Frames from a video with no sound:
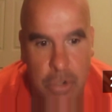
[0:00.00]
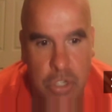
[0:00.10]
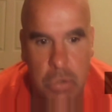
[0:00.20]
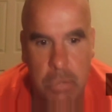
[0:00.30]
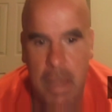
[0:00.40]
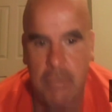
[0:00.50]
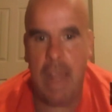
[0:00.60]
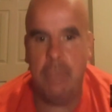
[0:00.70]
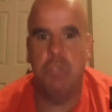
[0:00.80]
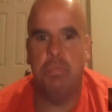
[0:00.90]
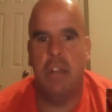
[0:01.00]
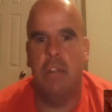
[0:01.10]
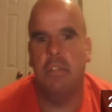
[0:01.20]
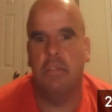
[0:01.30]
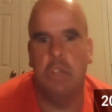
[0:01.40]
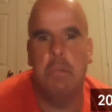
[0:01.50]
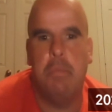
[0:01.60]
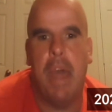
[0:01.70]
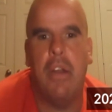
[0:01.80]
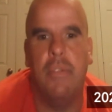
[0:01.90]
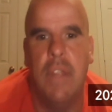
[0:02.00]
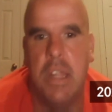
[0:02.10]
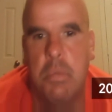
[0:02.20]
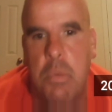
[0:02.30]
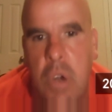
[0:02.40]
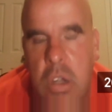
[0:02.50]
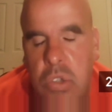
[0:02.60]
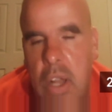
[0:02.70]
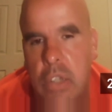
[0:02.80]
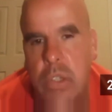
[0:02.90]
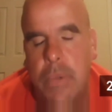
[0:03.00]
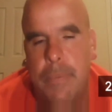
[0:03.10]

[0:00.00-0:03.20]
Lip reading: above average players a little bit better. And that's what we're all trying to do.